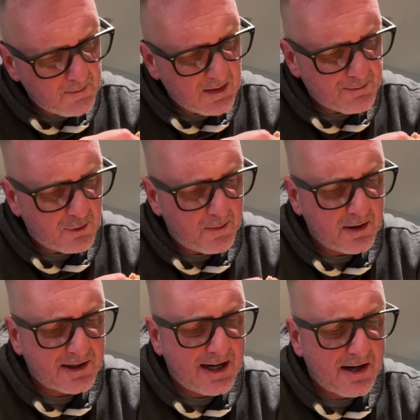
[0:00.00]
then we'll
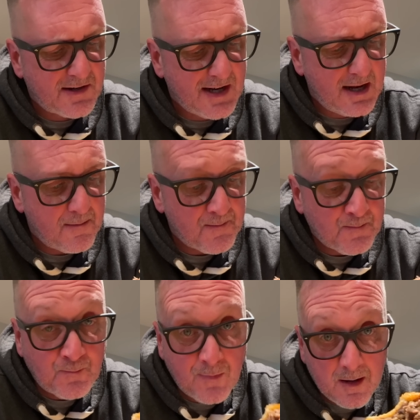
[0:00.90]
mark it out of 10.
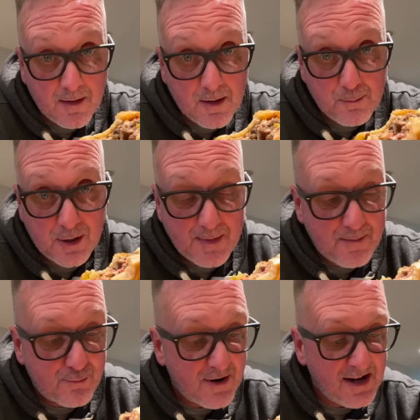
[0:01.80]
But I'm
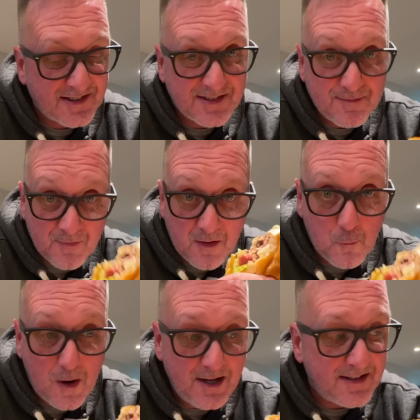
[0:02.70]
impressed.
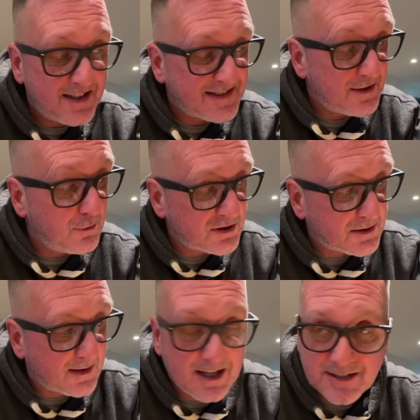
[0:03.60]
Wendy's, and
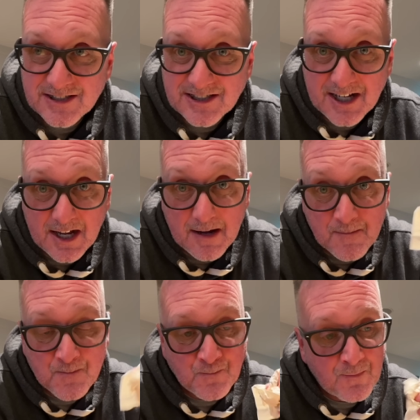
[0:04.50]
also I'd like to say,
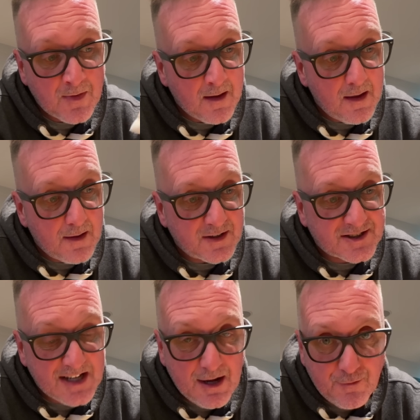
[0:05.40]
the
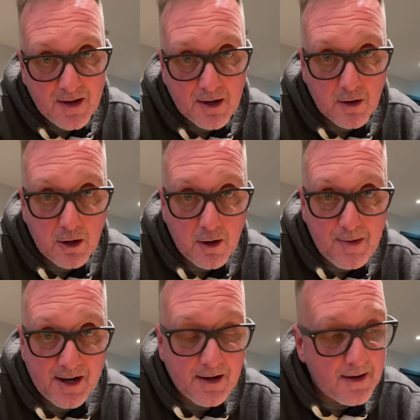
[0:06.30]
staff here are a lot
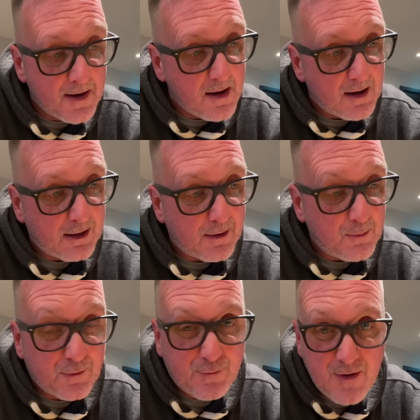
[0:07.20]
better a lot
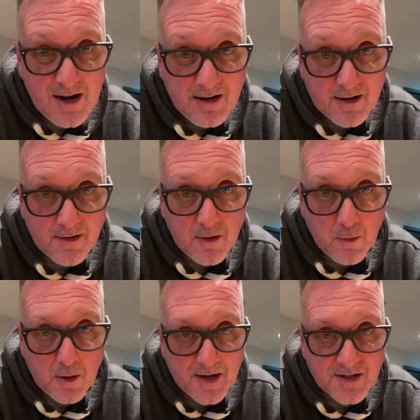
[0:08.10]
more friendlier than the
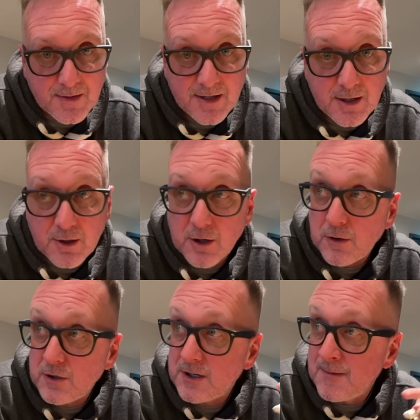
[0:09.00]
one I went to in New York.